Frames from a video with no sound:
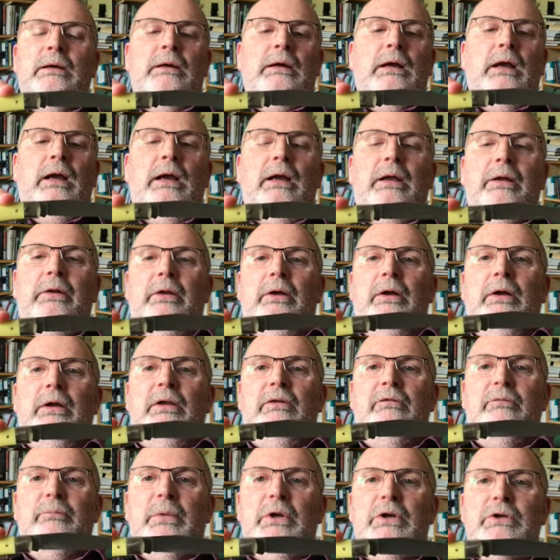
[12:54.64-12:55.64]
And I
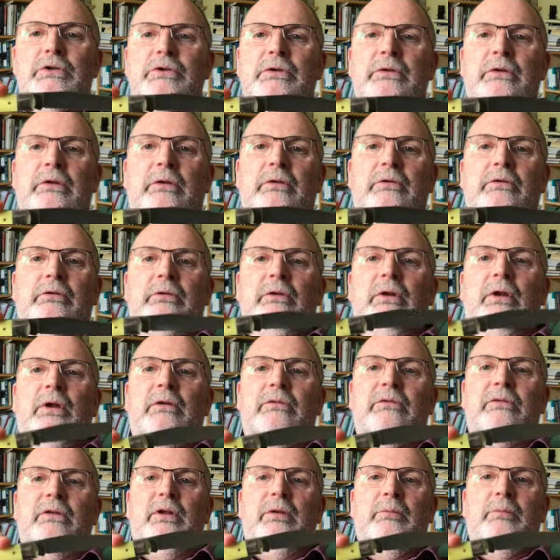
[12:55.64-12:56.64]
have measured this
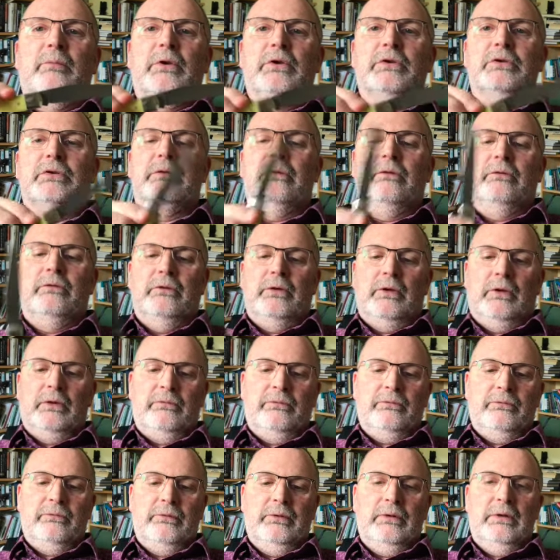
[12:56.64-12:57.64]
knife and measured this
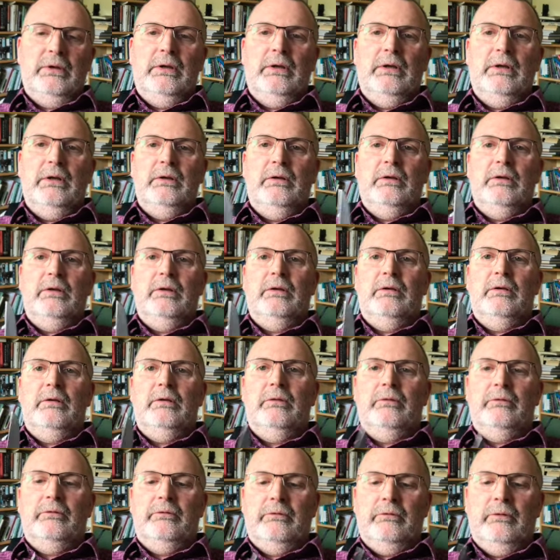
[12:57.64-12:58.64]
knife, and it
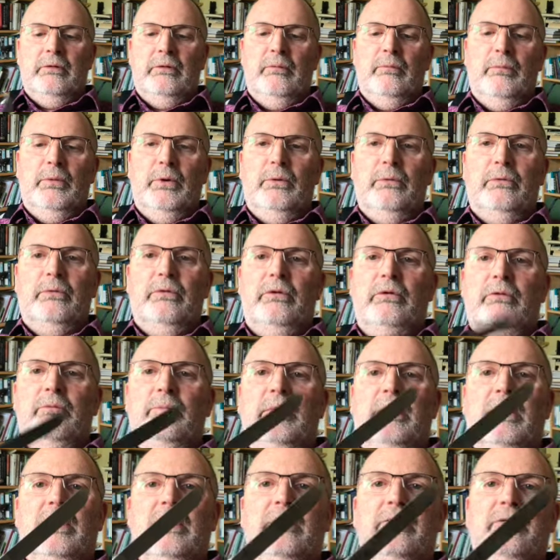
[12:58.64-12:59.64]
is on both these
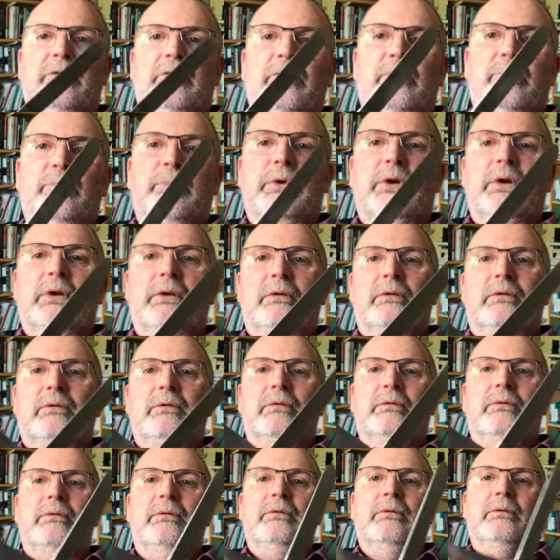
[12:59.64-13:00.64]
blades, despite
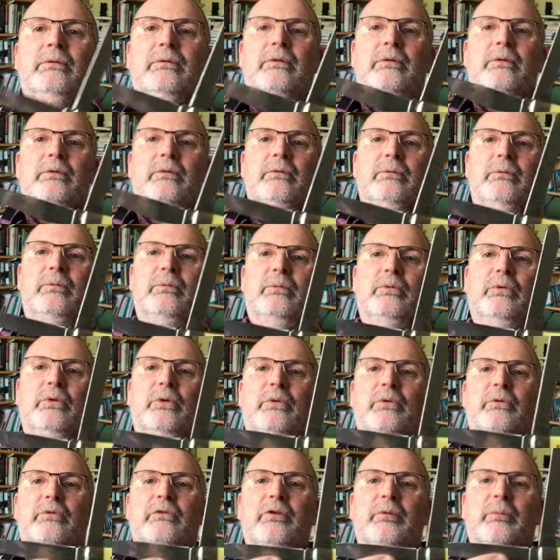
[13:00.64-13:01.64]

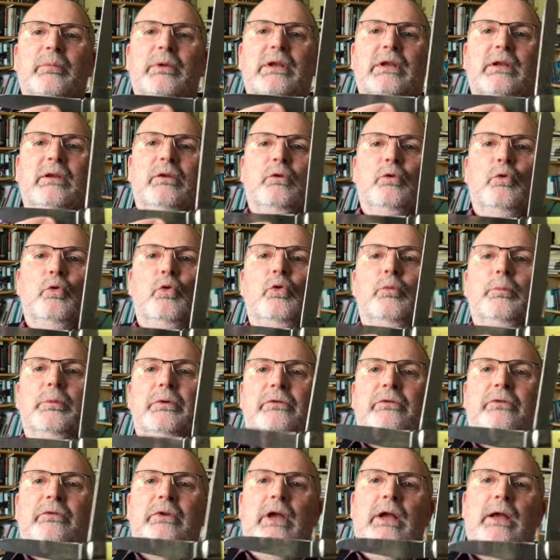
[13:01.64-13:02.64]
their seemingly enormous
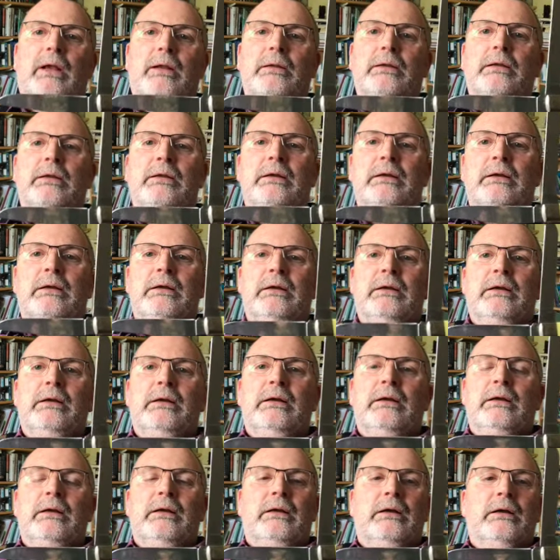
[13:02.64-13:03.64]
scale,
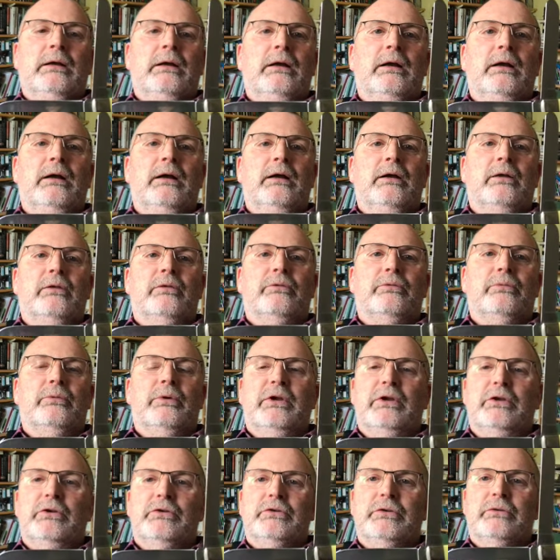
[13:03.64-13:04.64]
uh,
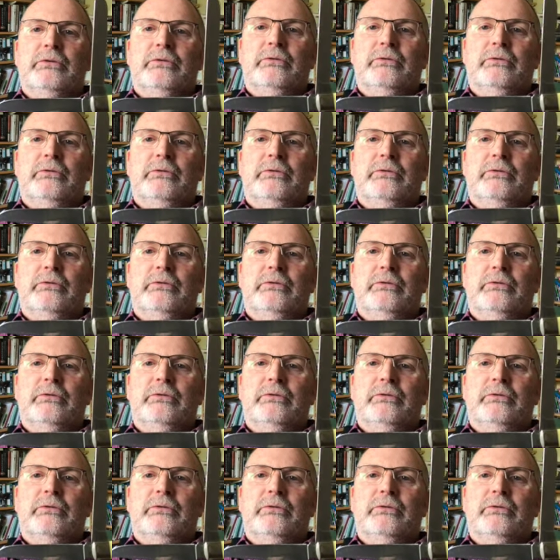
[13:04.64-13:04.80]
three inches